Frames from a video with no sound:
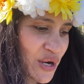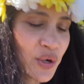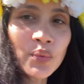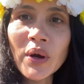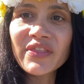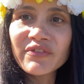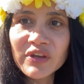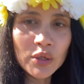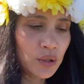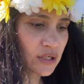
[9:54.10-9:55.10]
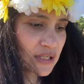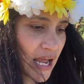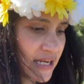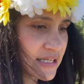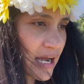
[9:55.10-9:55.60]
you what the view looks
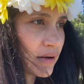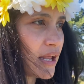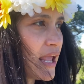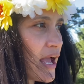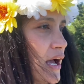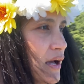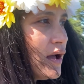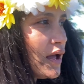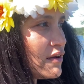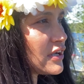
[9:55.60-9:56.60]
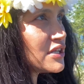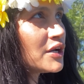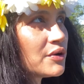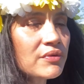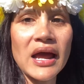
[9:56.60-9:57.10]
like down here. If I
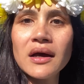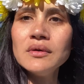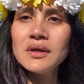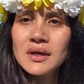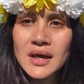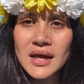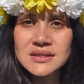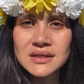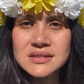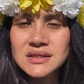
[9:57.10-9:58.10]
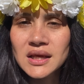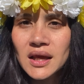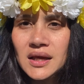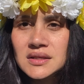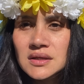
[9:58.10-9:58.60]
turn around, as you can see,
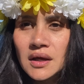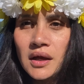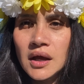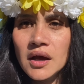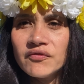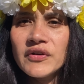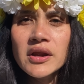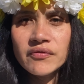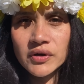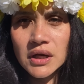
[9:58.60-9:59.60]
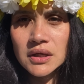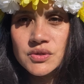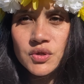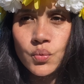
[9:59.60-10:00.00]
it's very, very close to